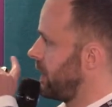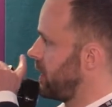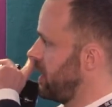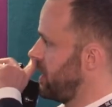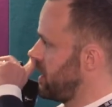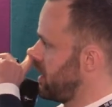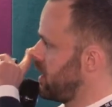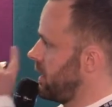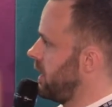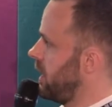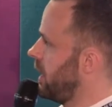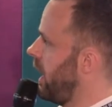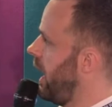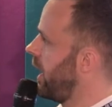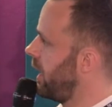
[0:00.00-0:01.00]
this is
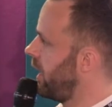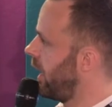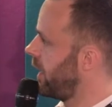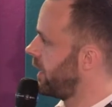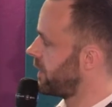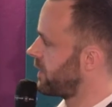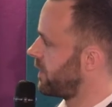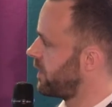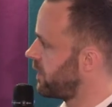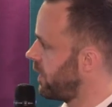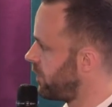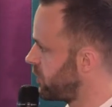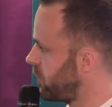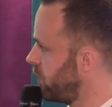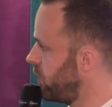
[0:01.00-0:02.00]
the analysis
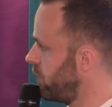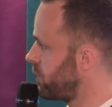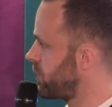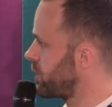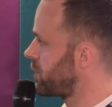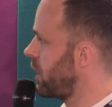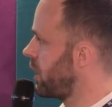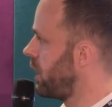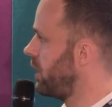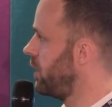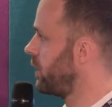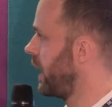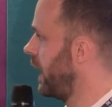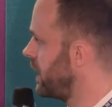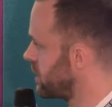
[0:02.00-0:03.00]
of 200 shot
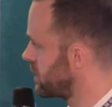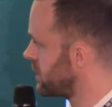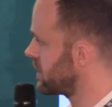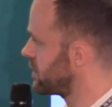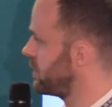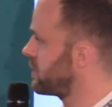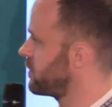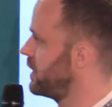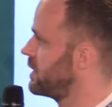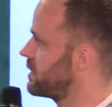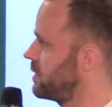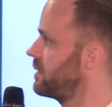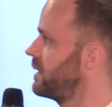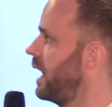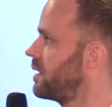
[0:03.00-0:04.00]
locations between
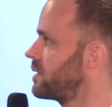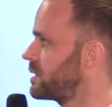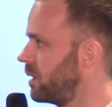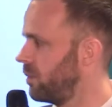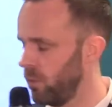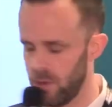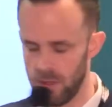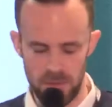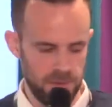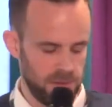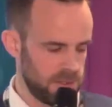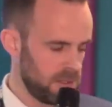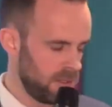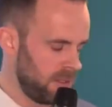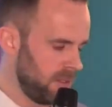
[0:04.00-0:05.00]
2001
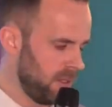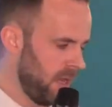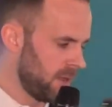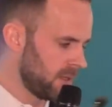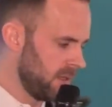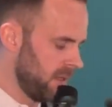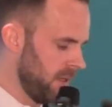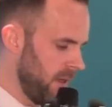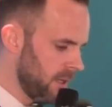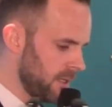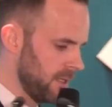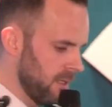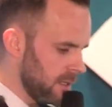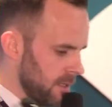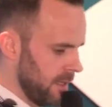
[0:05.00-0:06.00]
versus
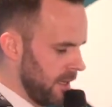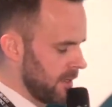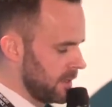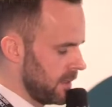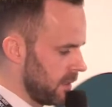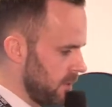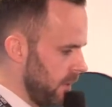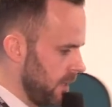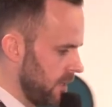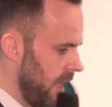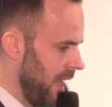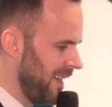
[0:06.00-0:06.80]
2019, 2020.